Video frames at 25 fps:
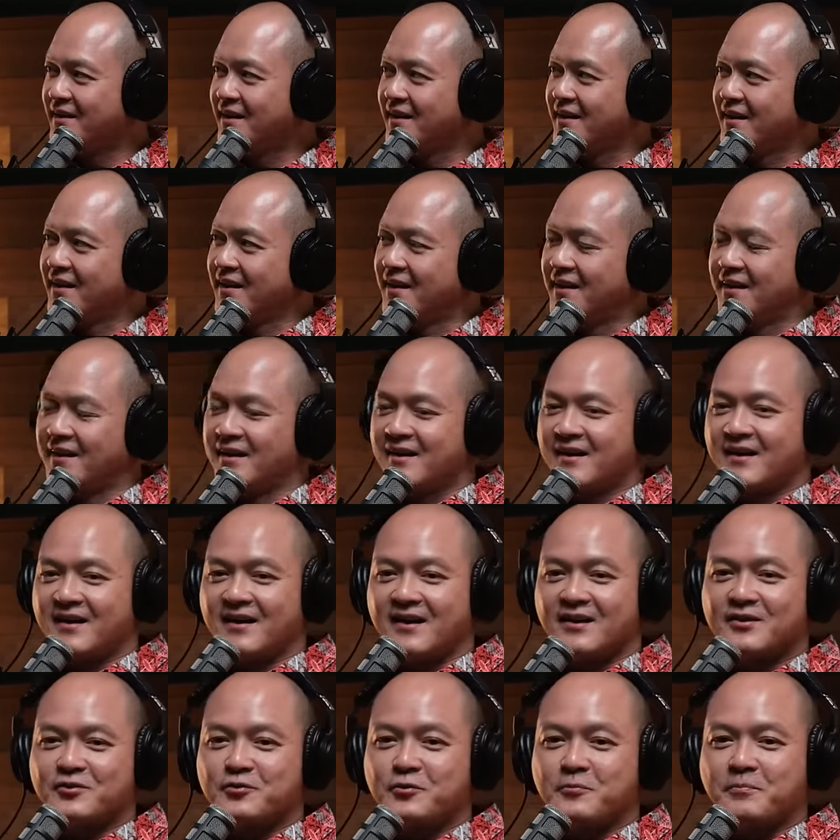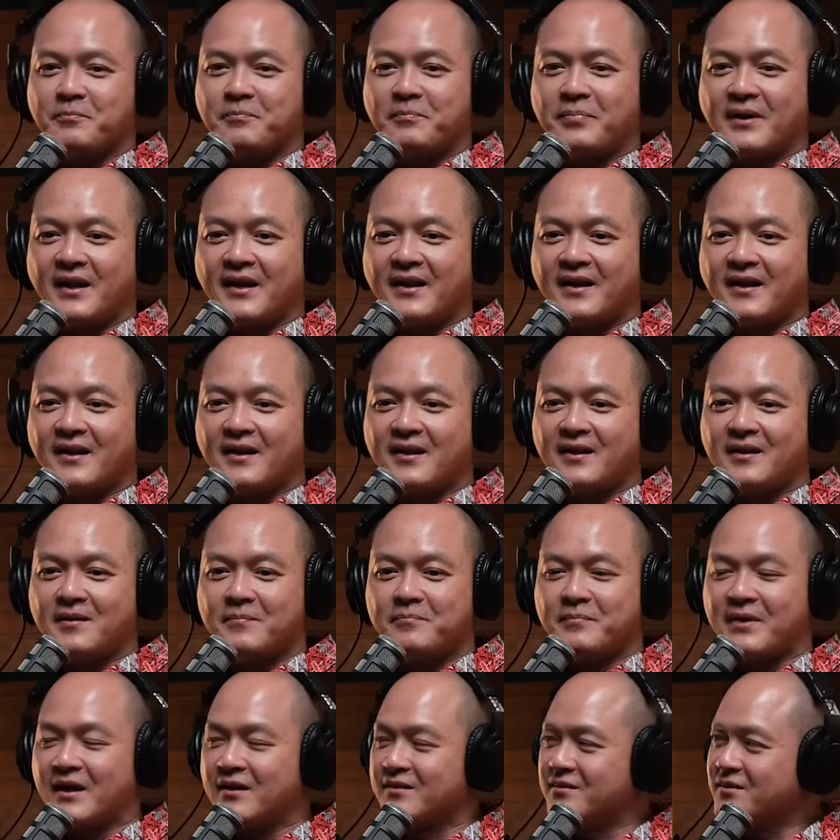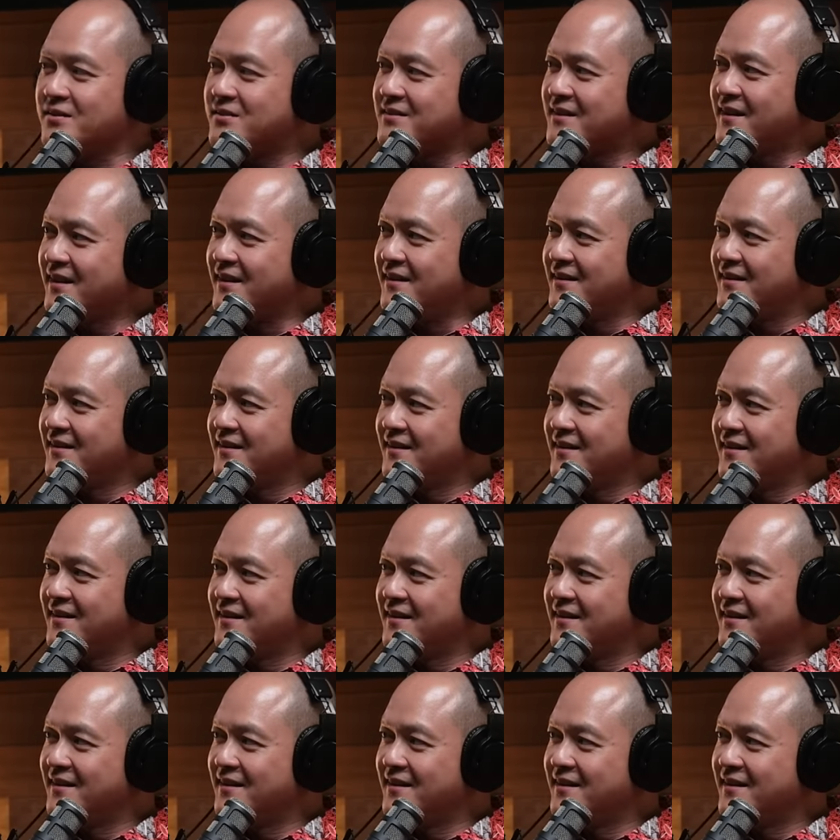Okay. Uh, to play Baldur's Gate.